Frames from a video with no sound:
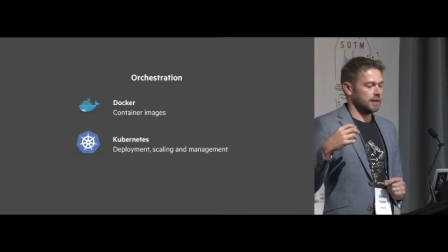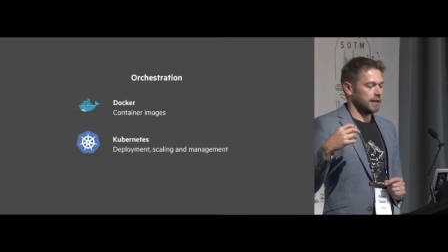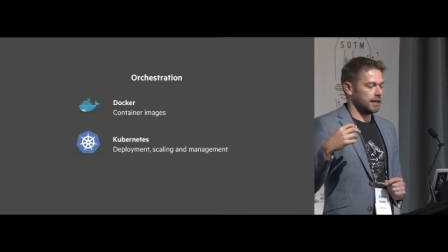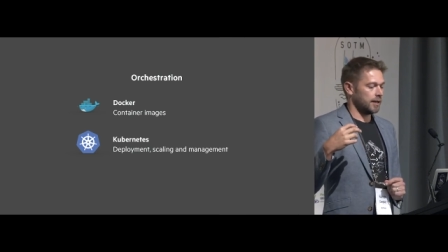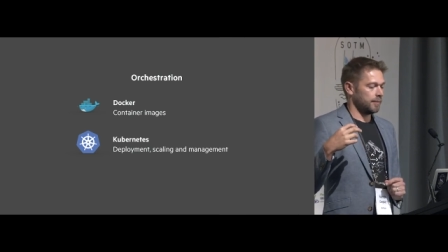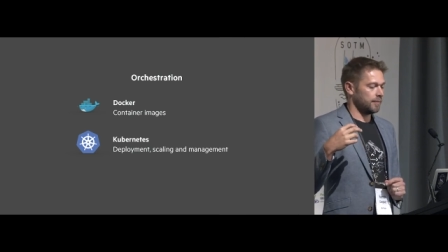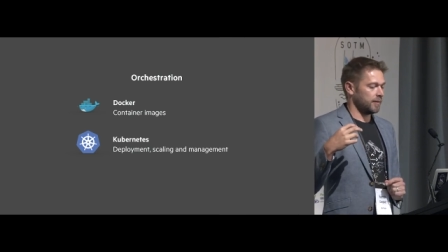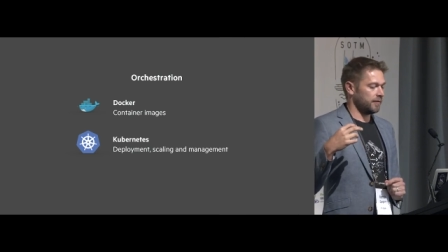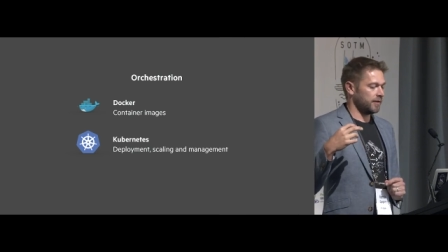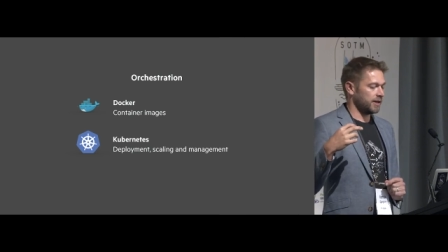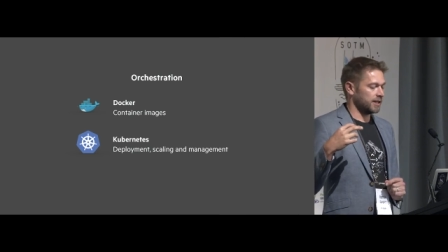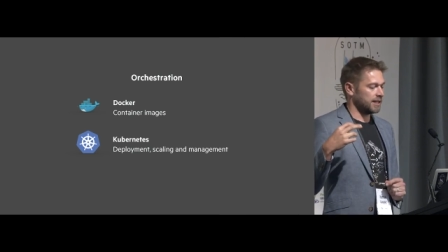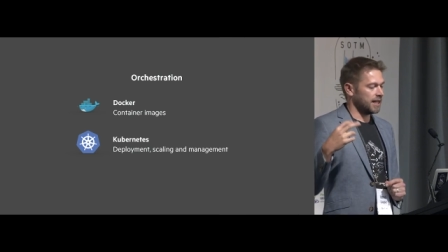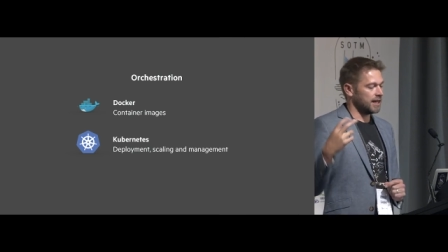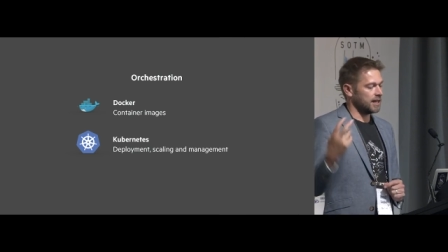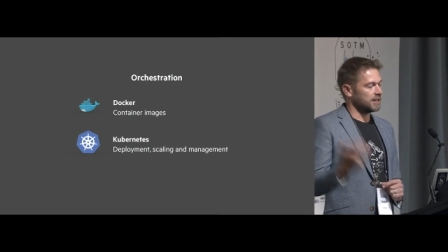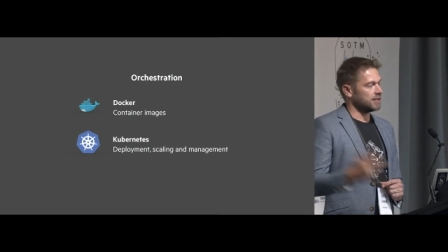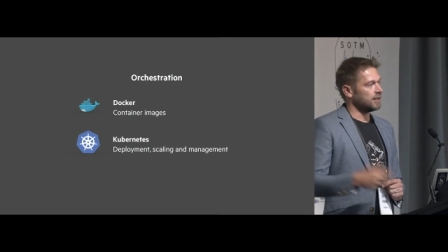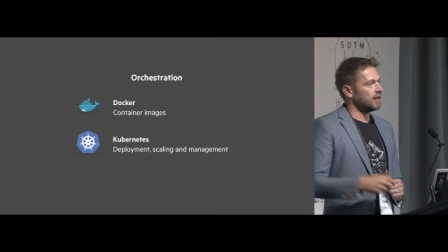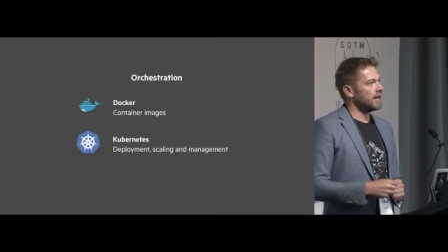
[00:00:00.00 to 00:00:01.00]
um, if a
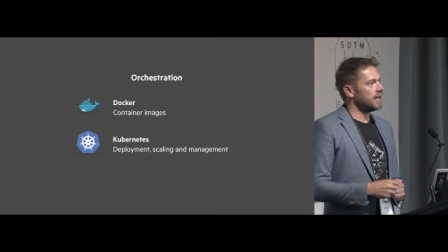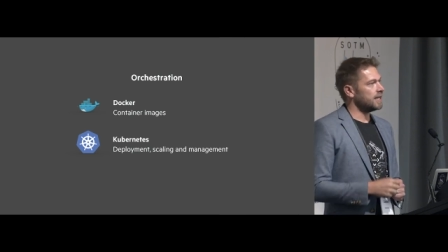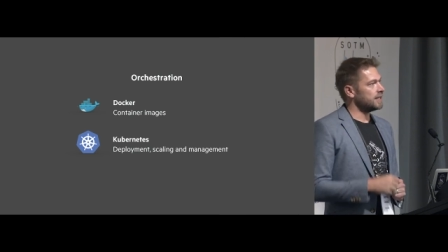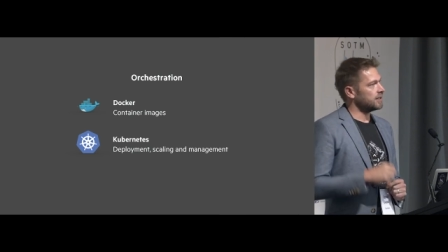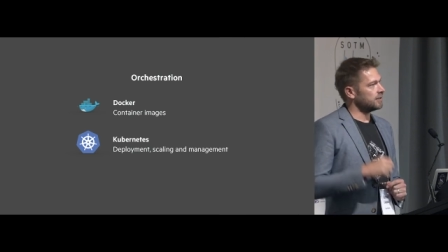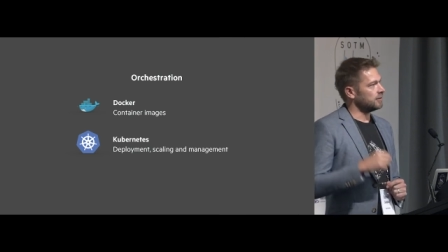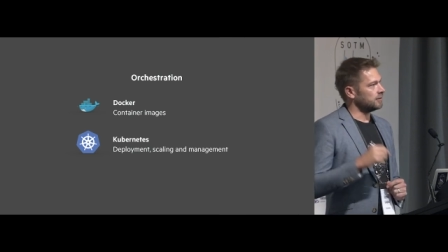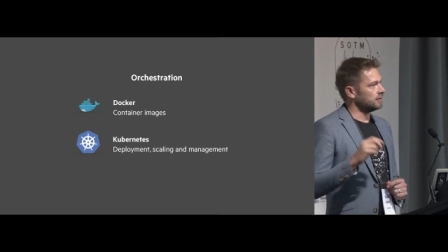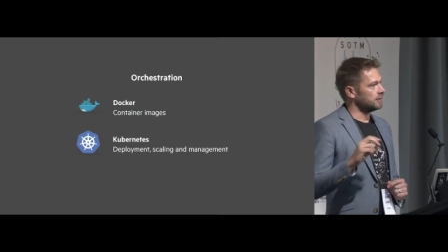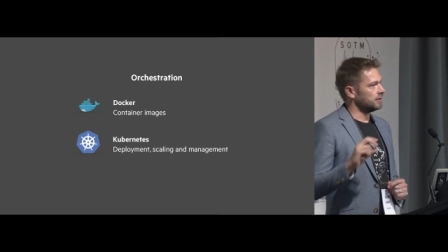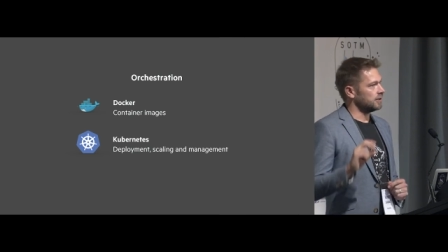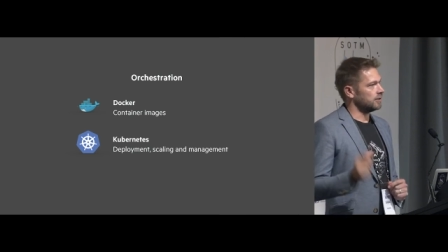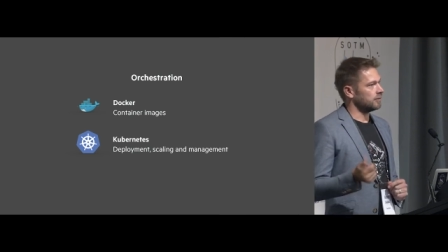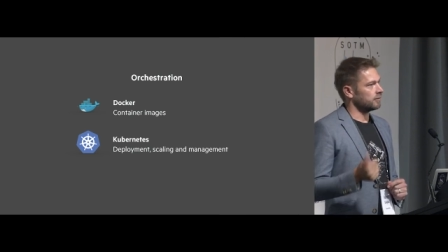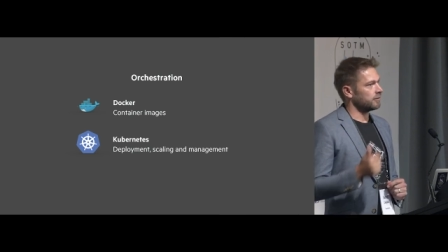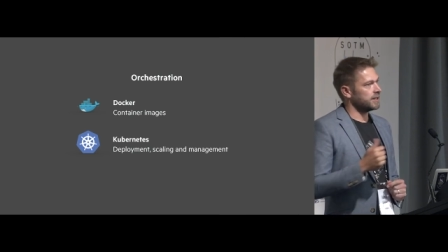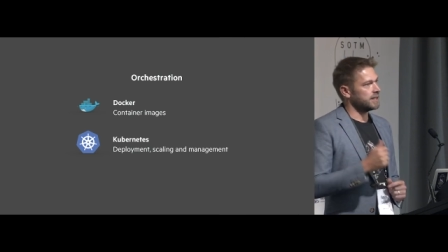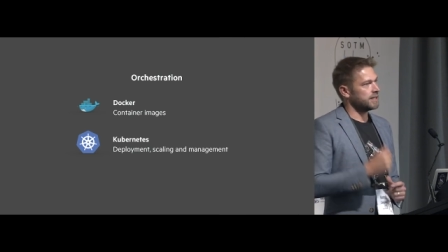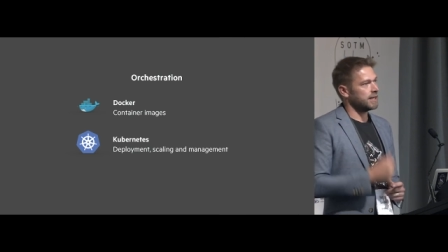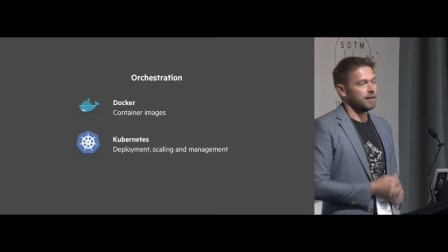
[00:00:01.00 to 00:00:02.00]
container dies, it'll, it'll
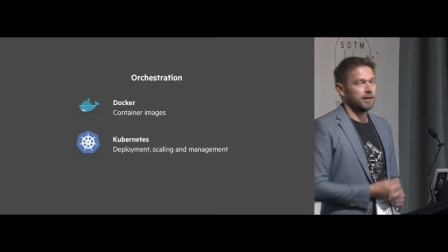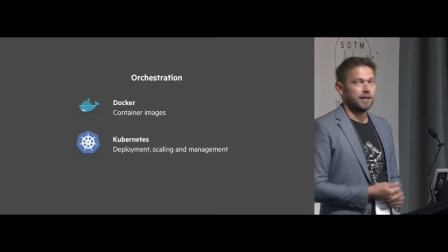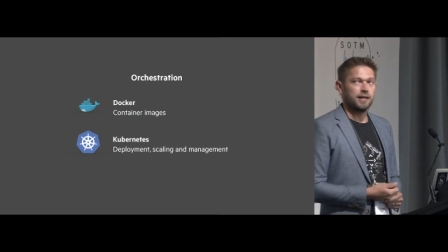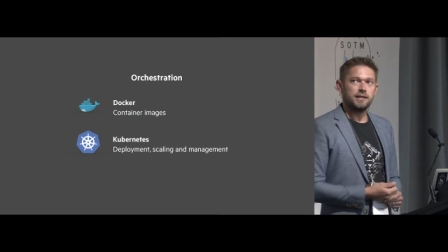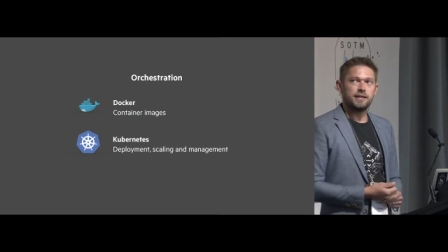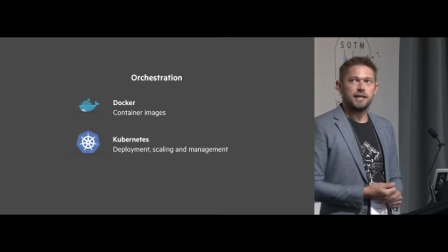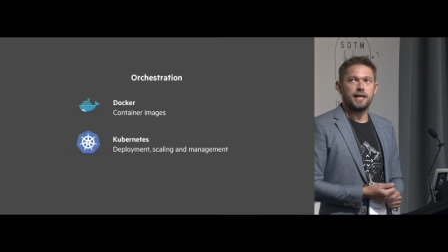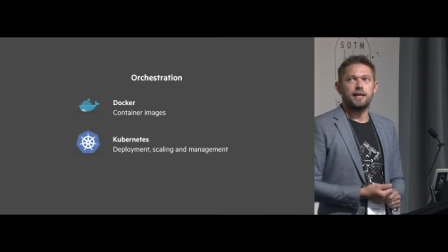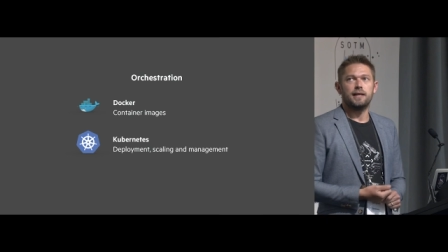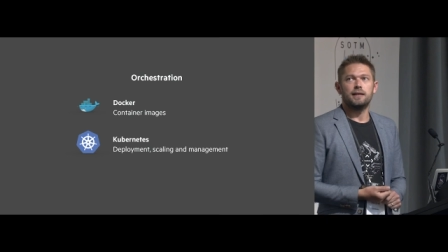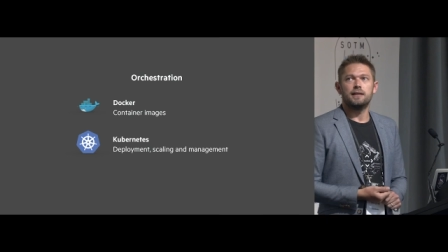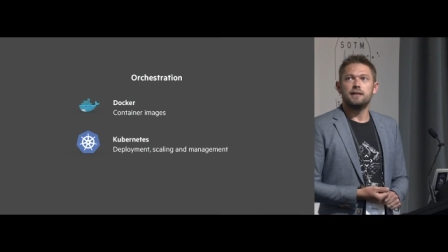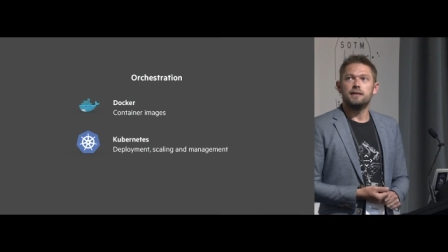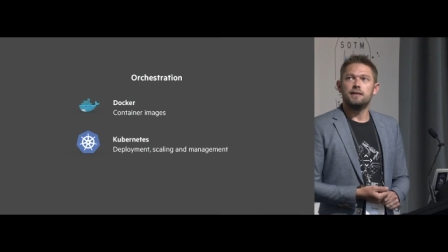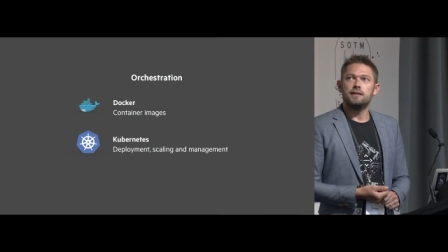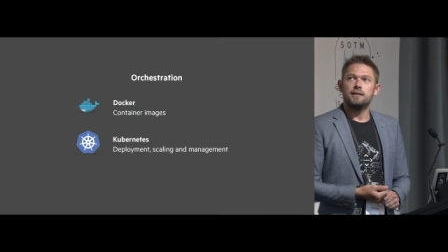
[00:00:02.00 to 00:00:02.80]
restart the container.